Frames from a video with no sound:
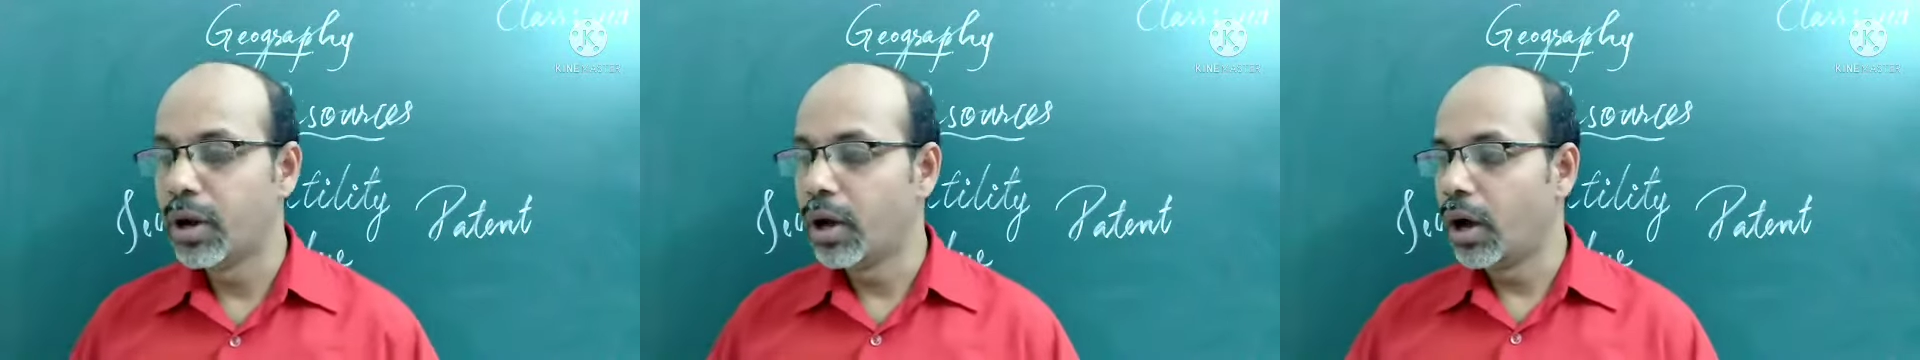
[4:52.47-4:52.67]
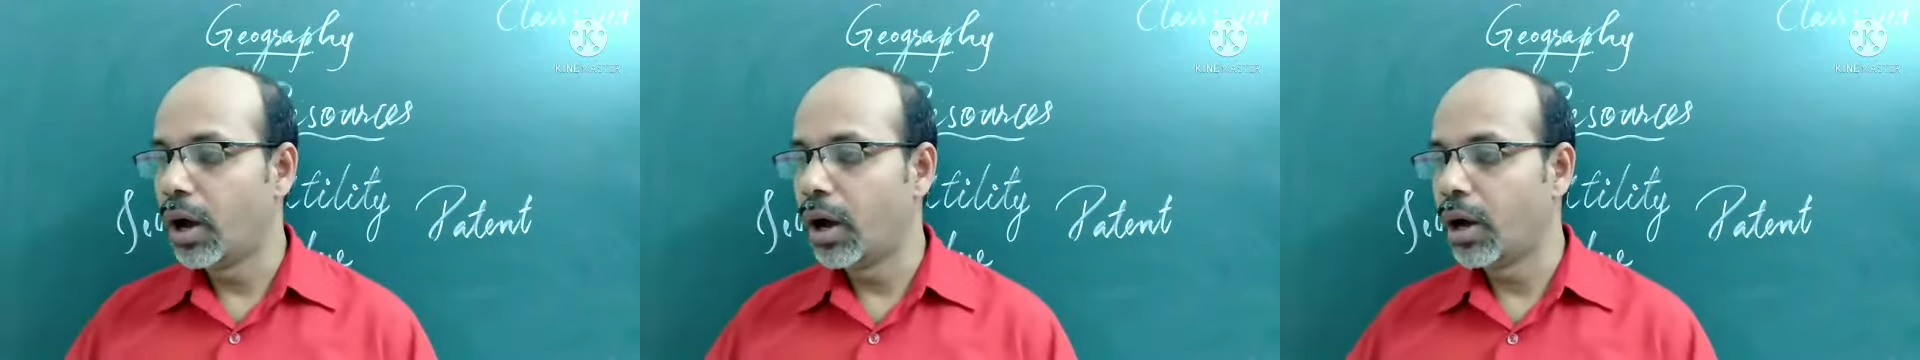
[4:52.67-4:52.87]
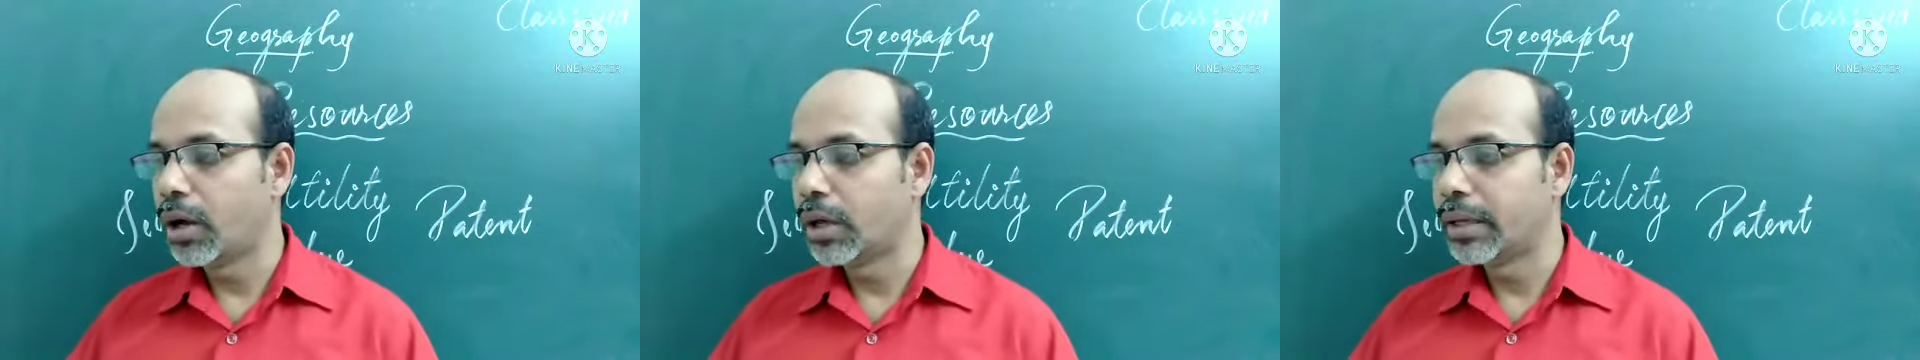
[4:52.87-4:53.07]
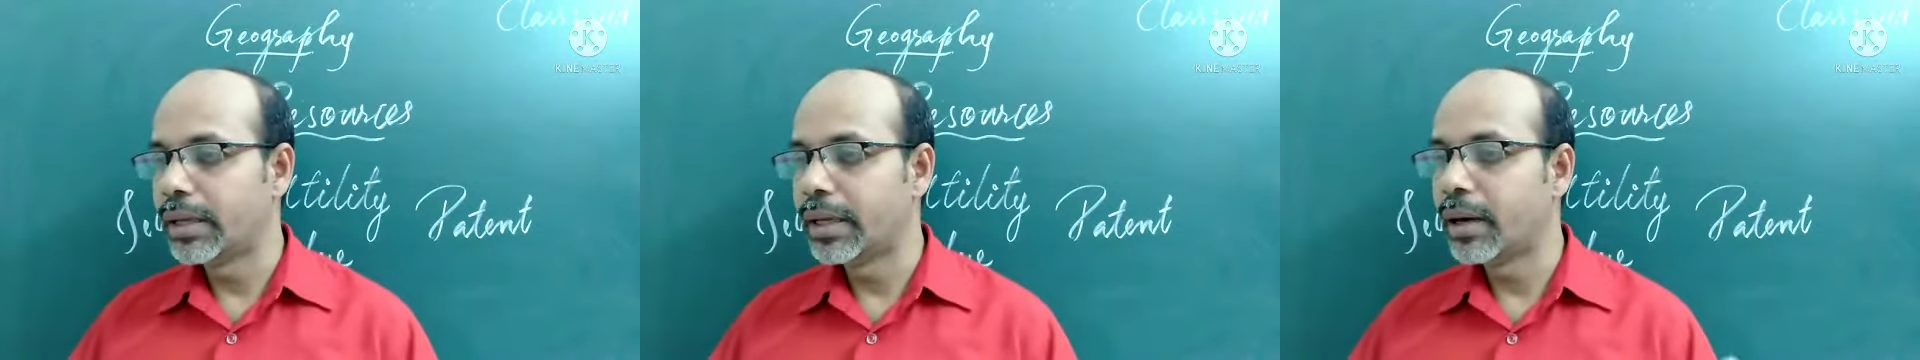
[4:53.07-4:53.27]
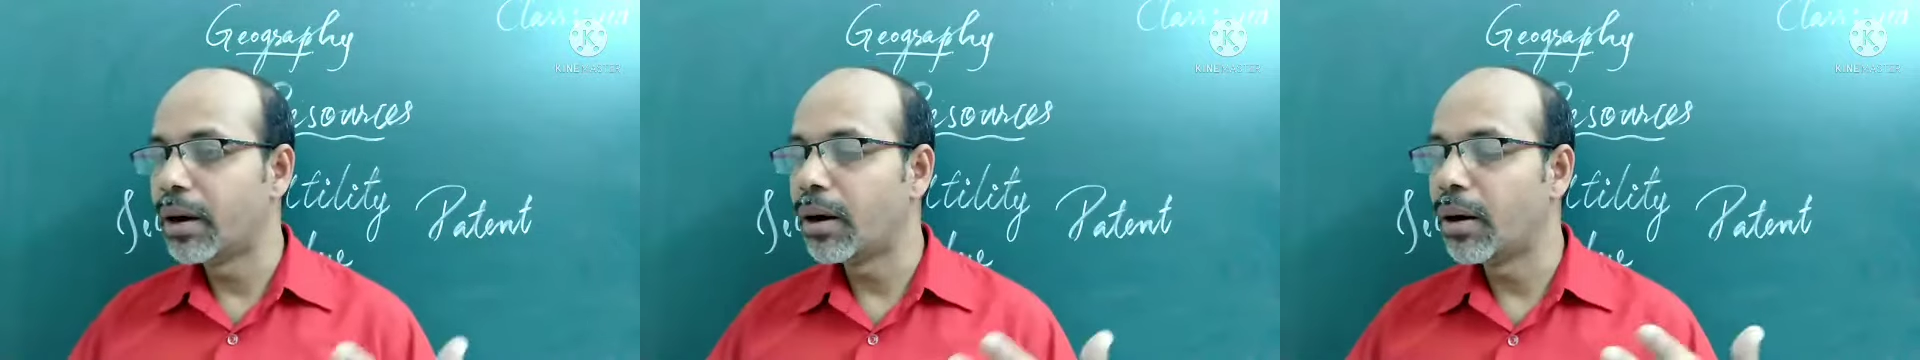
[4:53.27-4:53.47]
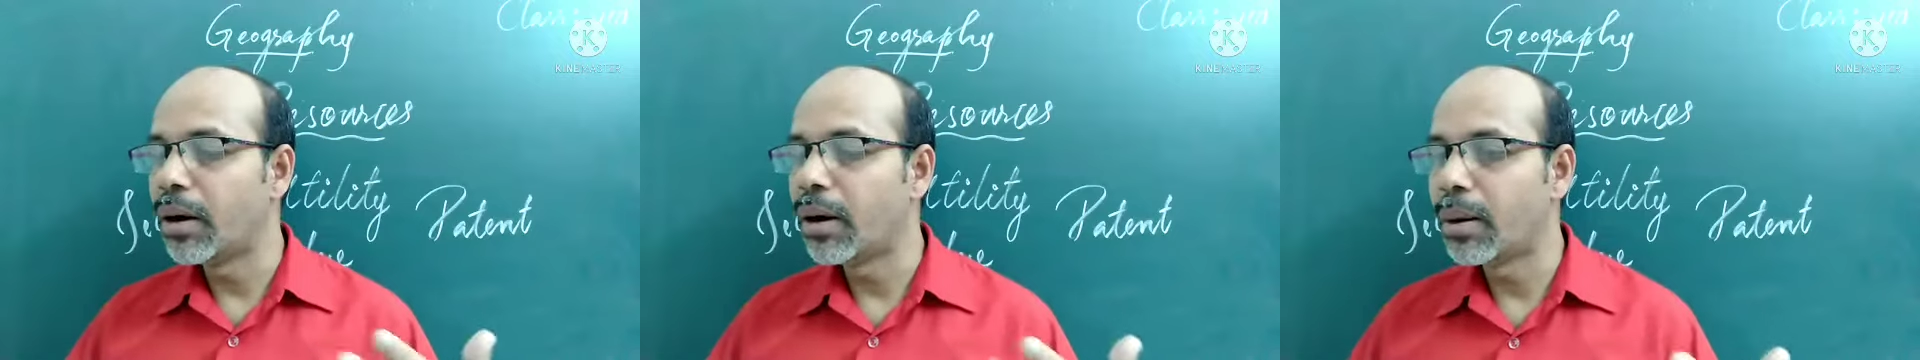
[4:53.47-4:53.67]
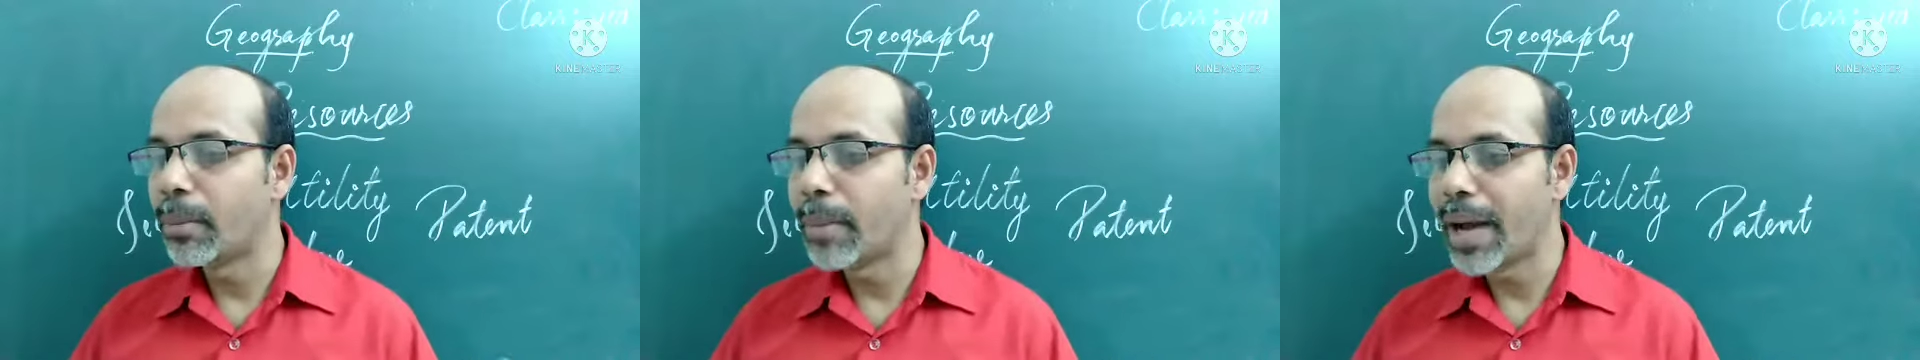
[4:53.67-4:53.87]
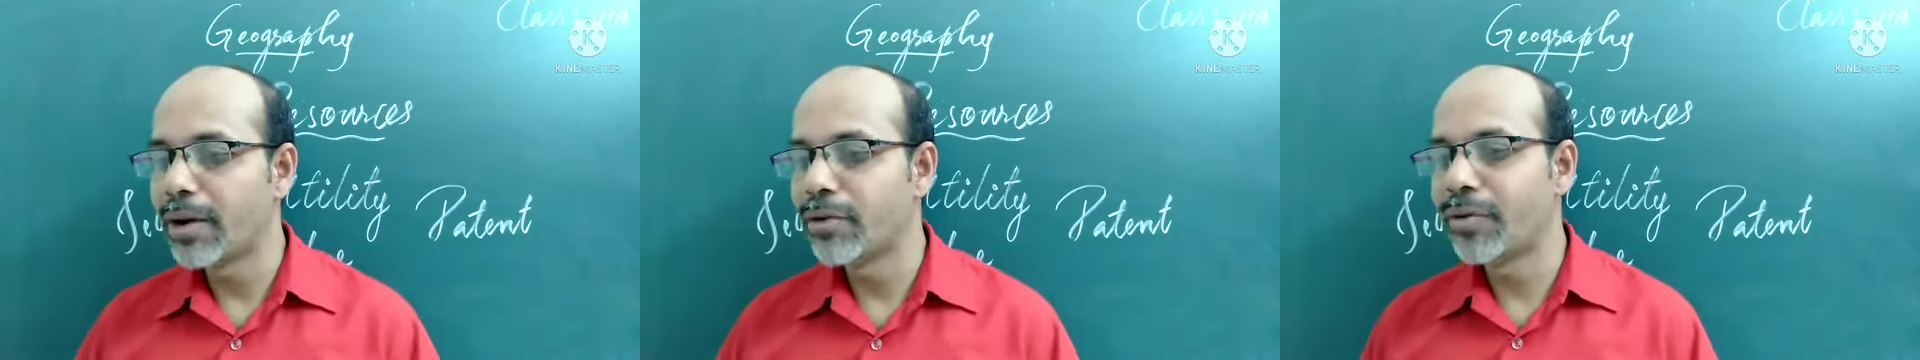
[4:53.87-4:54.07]
the
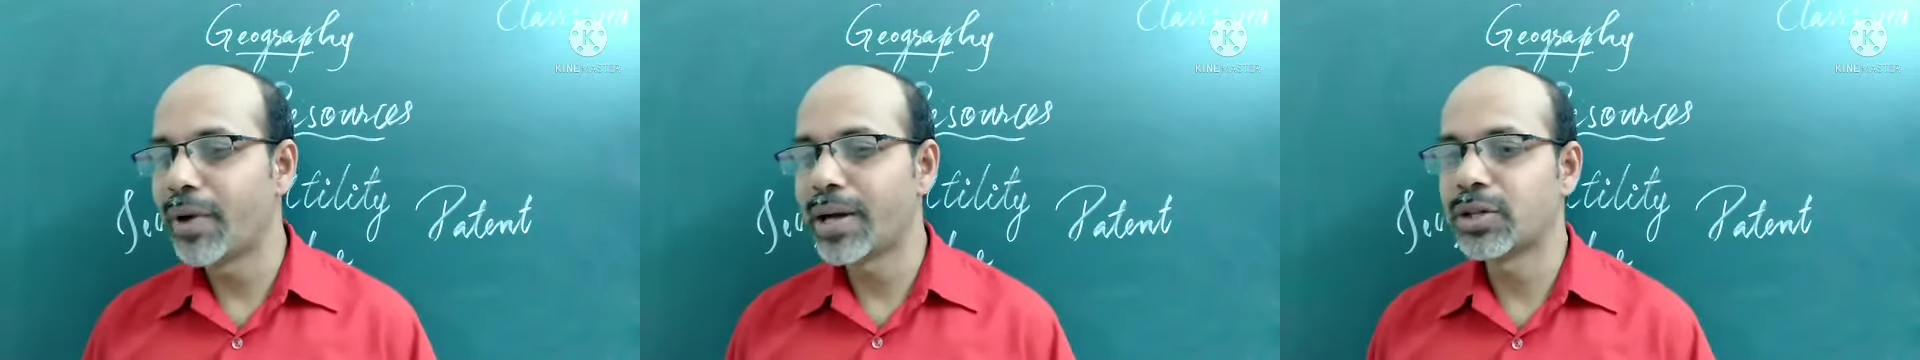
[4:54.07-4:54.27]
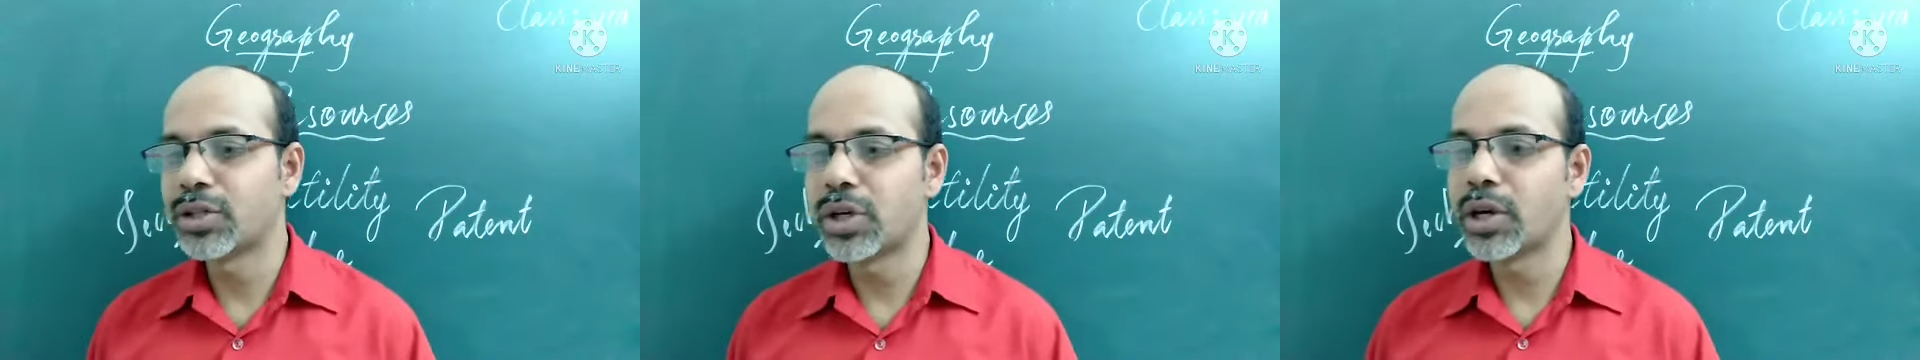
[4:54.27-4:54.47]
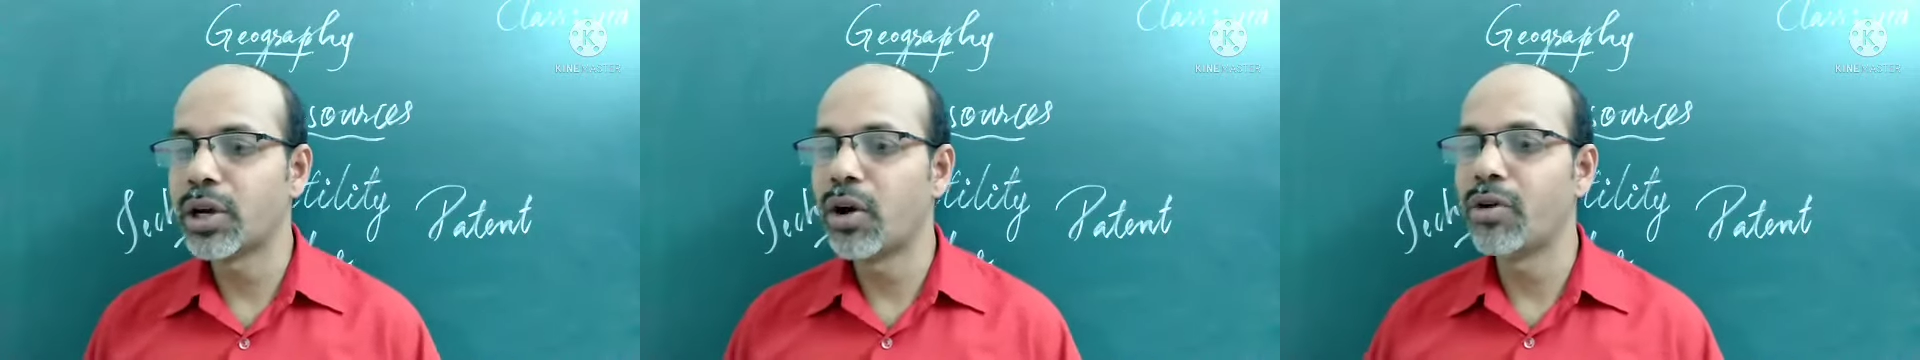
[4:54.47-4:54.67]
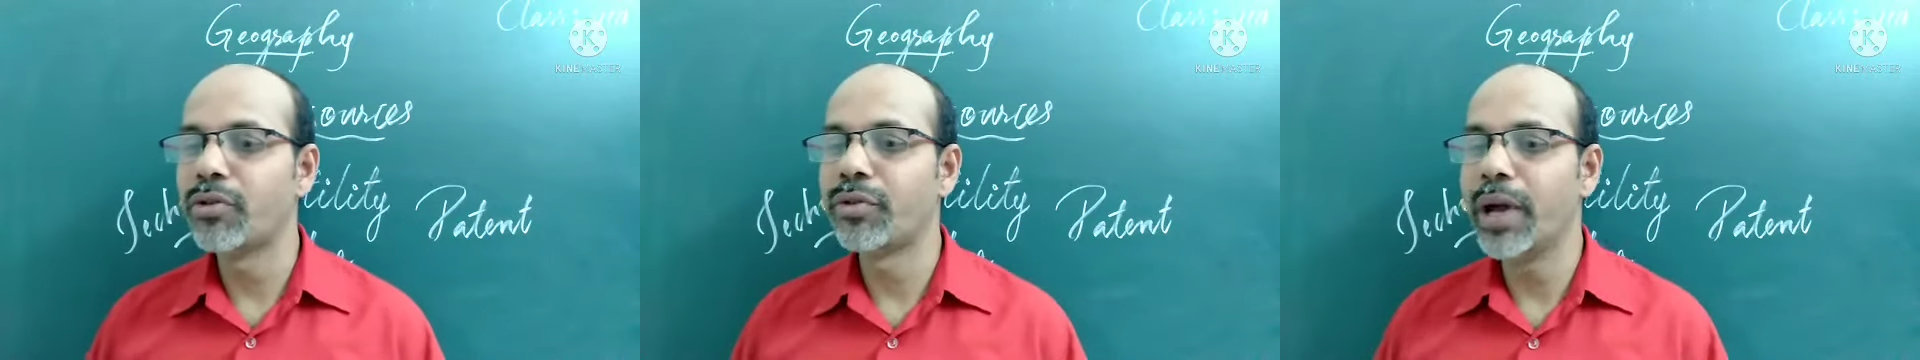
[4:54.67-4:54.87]
manufacturing of